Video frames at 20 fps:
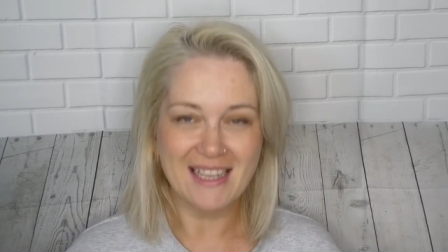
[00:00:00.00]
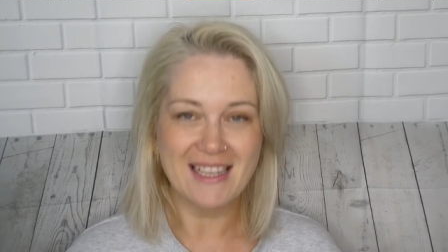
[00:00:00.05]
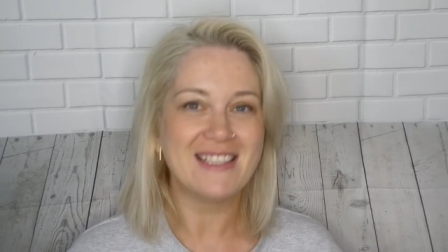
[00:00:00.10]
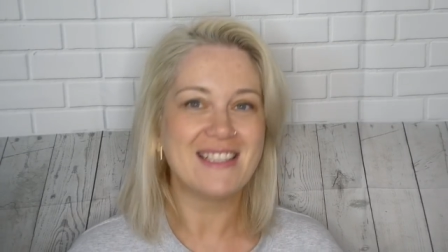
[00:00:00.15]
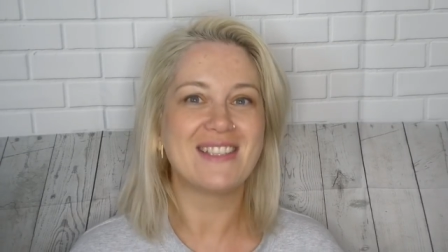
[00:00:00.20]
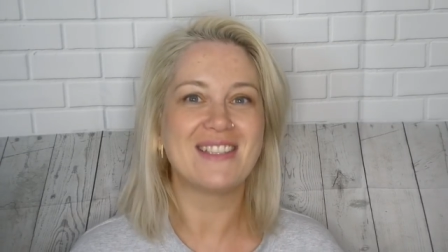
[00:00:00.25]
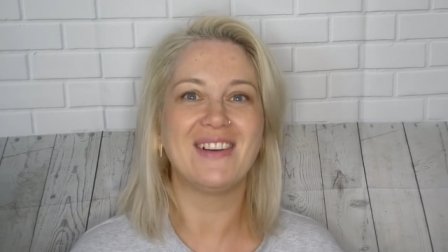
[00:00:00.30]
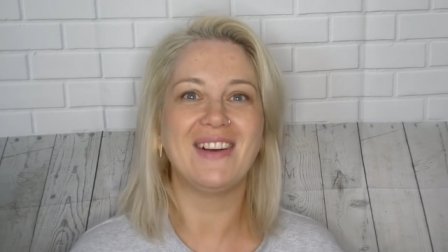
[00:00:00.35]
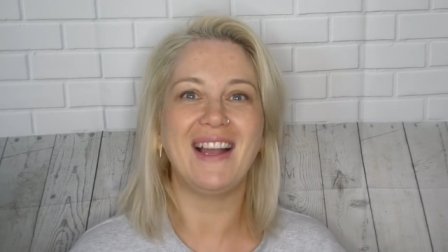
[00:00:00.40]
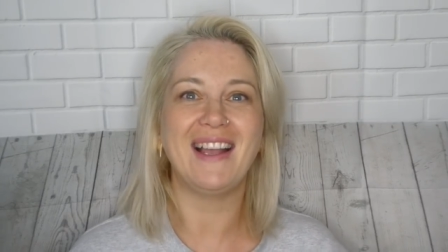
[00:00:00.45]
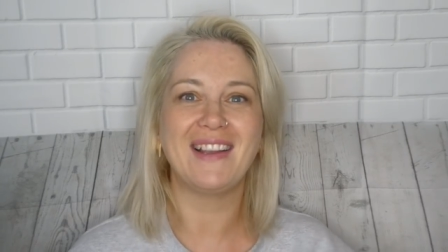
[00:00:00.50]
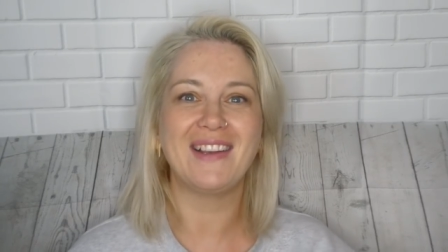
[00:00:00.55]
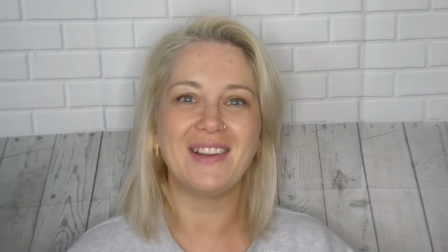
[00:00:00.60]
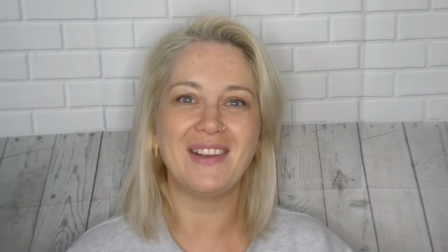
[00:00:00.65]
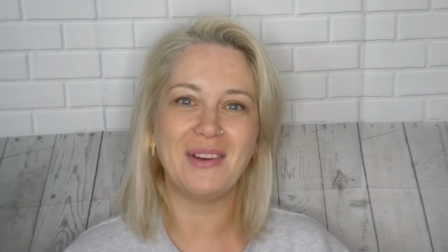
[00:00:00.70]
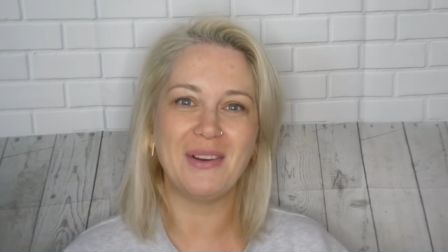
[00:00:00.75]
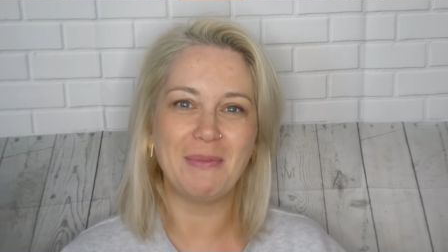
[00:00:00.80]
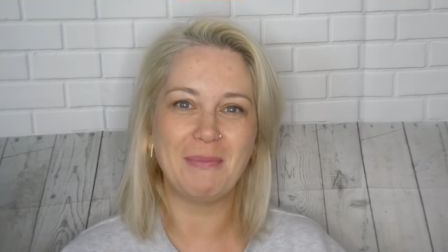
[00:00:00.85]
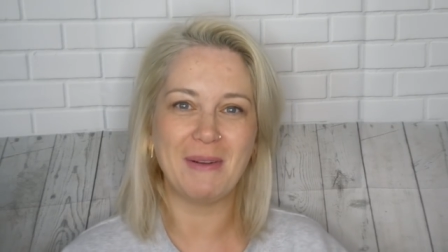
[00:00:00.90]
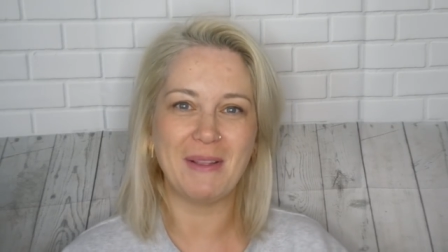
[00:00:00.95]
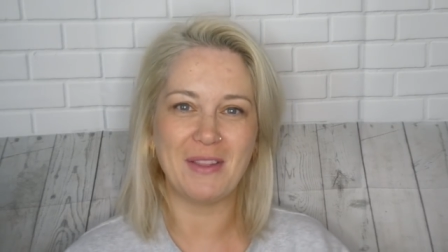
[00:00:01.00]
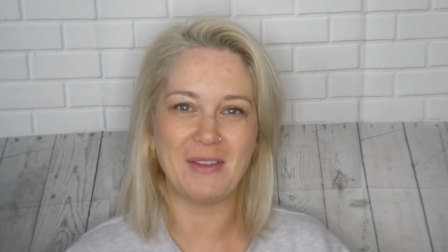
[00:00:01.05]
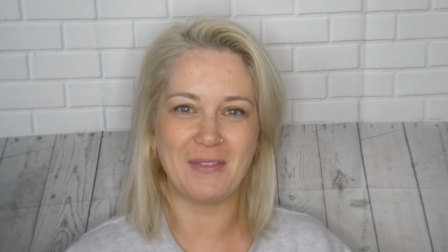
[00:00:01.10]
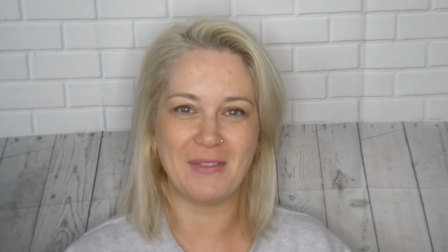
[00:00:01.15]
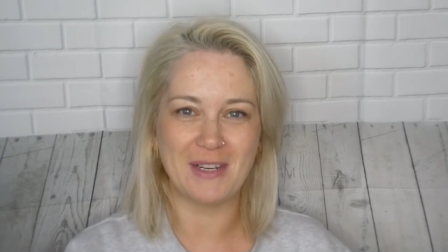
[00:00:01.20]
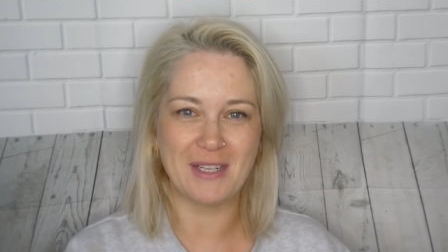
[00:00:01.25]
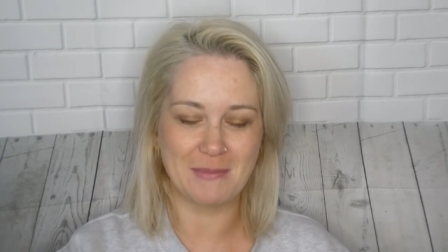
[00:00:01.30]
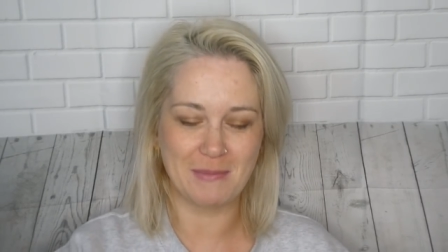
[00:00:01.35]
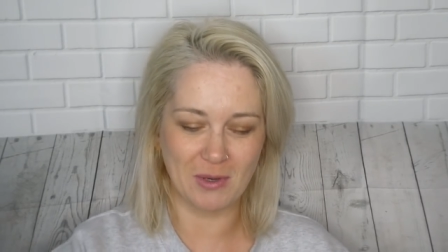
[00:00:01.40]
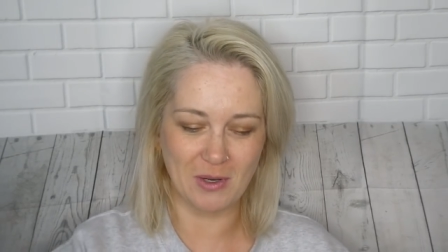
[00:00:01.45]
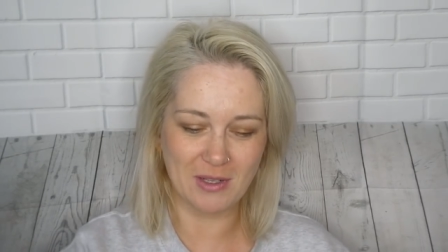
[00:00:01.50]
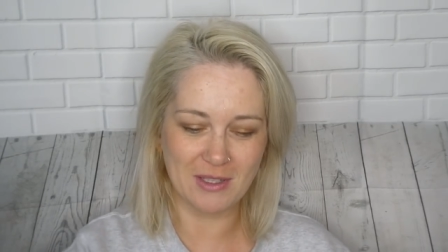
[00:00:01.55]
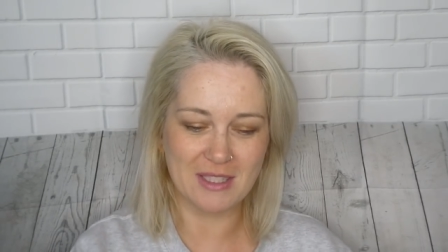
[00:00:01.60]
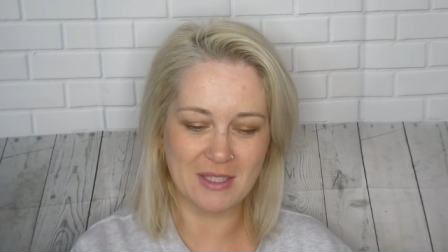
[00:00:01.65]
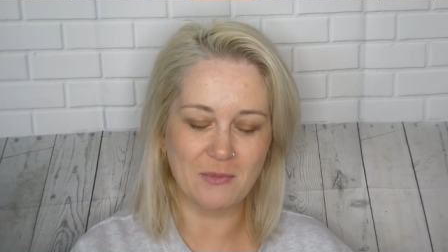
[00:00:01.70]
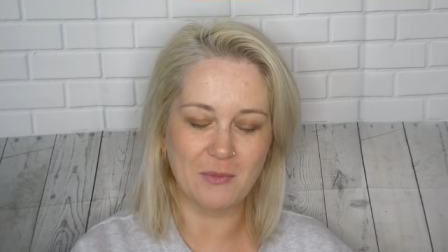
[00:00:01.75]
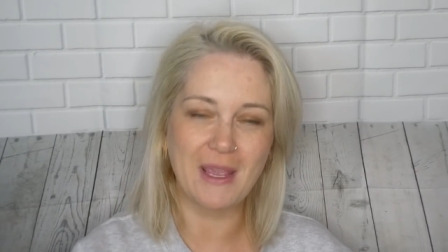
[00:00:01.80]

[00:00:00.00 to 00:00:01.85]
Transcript: So I'm going to open the first box.